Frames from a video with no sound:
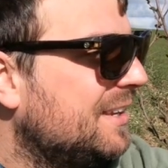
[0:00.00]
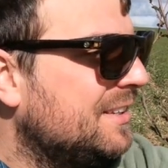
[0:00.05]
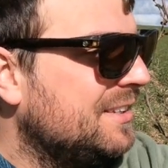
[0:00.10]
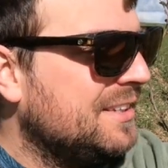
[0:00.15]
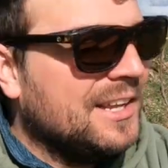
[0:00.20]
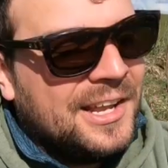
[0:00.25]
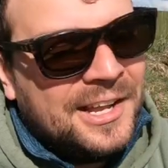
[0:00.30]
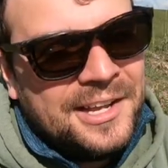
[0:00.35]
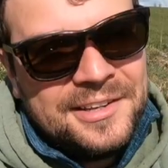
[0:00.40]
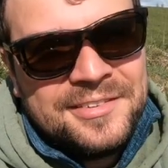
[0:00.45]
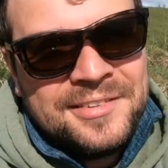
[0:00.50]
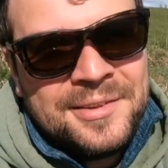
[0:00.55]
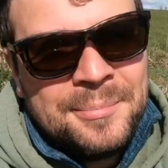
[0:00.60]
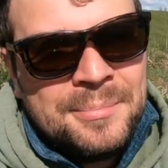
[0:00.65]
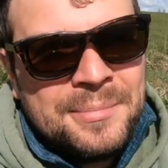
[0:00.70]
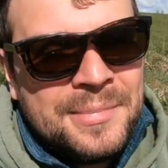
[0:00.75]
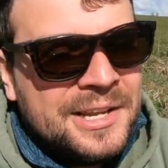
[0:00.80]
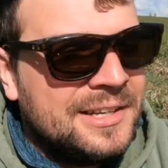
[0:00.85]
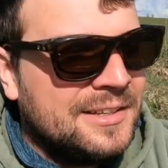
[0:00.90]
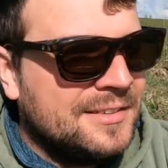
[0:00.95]
yeah, it's
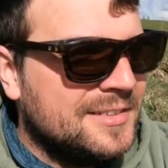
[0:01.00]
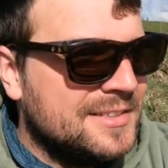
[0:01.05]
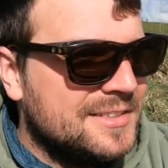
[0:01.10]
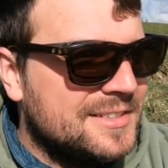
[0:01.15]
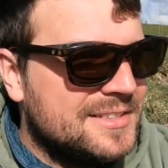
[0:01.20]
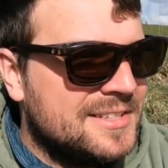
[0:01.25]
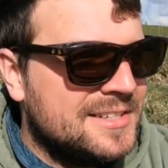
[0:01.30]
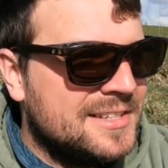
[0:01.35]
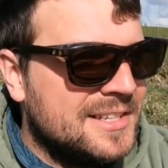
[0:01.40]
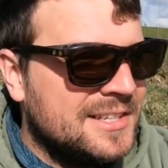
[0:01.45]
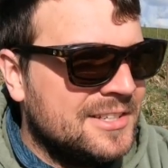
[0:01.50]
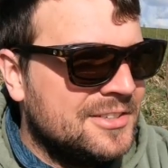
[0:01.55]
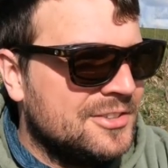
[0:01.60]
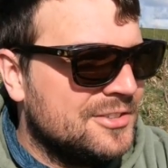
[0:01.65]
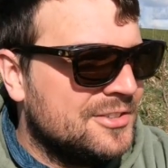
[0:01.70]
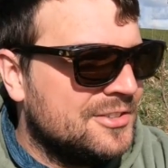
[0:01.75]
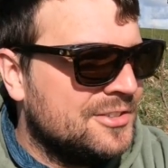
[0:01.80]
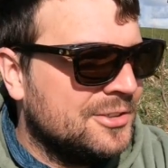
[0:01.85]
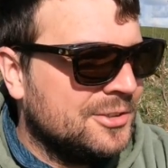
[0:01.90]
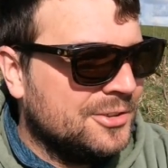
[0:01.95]
amazing to see
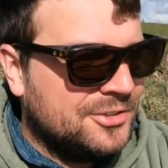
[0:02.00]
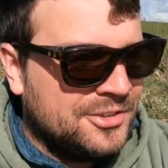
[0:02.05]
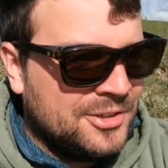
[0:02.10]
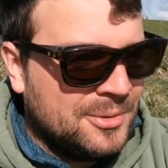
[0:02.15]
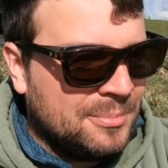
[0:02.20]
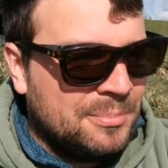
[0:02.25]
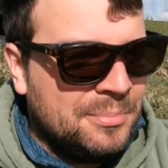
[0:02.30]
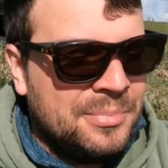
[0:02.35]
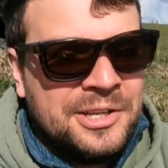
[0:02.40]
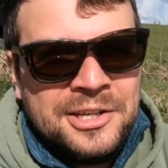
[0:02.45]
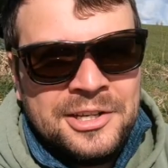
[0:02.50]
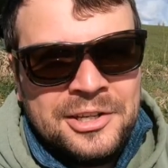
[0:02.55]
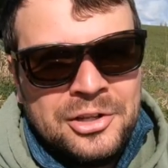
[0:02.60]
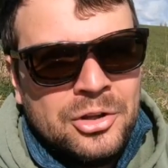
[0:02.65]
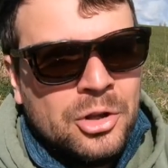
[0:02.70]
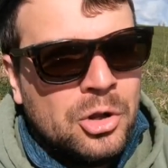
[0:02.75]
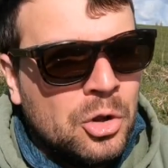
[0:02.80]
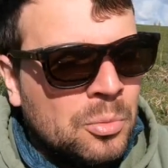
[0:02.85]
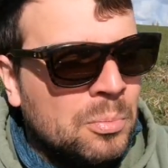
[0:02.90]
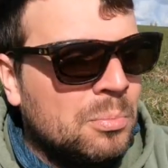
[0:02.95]
just such a big
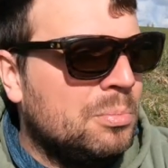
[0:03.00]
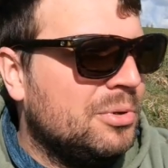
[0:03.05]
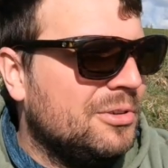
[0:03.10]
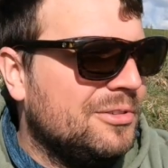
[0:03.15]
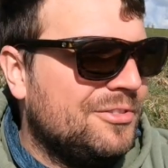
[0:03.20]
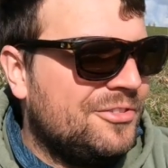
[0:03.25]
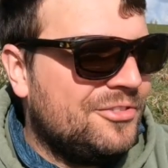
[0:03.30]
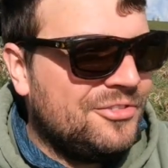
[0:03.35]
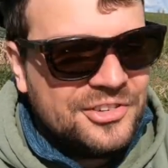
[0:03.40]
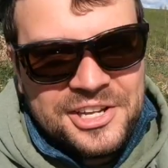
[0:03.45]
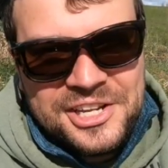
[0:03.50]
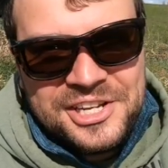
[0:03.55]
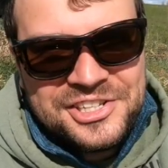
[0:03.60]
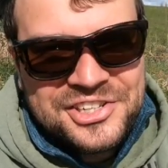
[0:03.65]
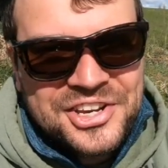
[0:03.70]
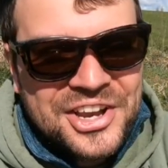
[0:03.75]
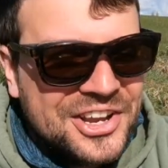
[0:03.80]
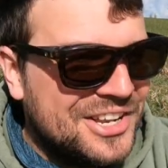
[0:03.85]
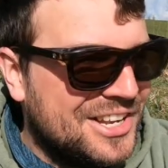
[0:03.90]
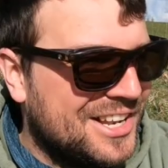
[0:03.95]
lump of
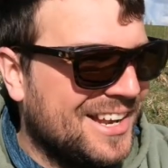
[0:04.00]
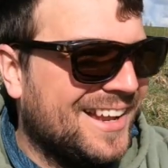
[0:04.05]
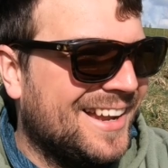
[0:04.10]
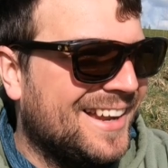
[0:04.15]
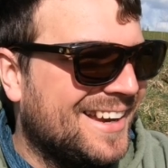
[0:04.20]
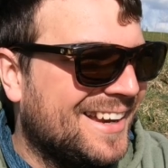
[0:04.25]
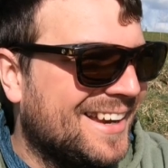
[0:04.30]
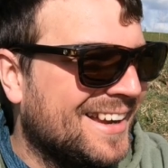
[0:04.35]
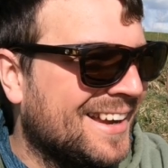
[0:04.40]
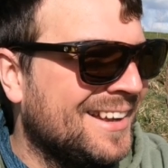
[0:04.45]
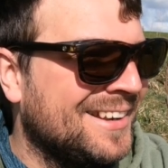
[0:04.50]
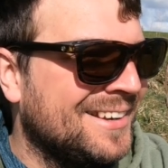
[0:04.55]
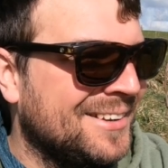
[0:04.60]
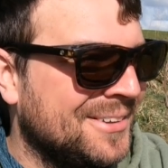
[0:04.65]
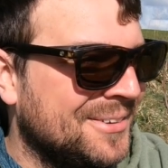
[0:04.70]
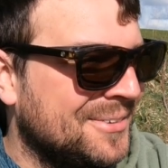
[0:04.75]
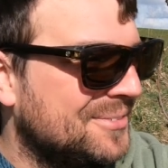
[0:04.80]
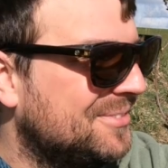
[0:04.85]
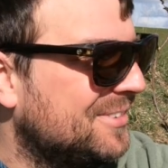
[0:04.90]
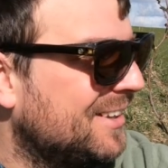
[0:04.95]
fish. Like, I
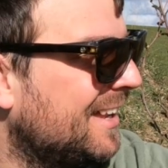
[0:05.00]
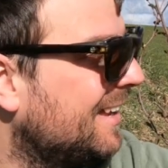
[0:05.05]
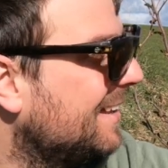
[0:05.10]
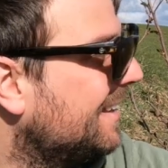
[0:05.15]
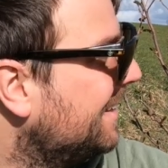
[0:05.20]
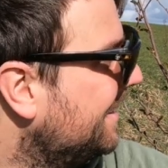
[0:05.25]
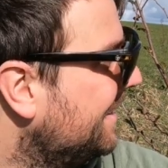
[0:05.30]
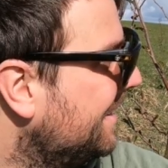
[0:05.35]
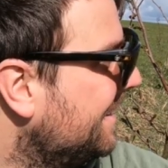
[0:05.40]
love that.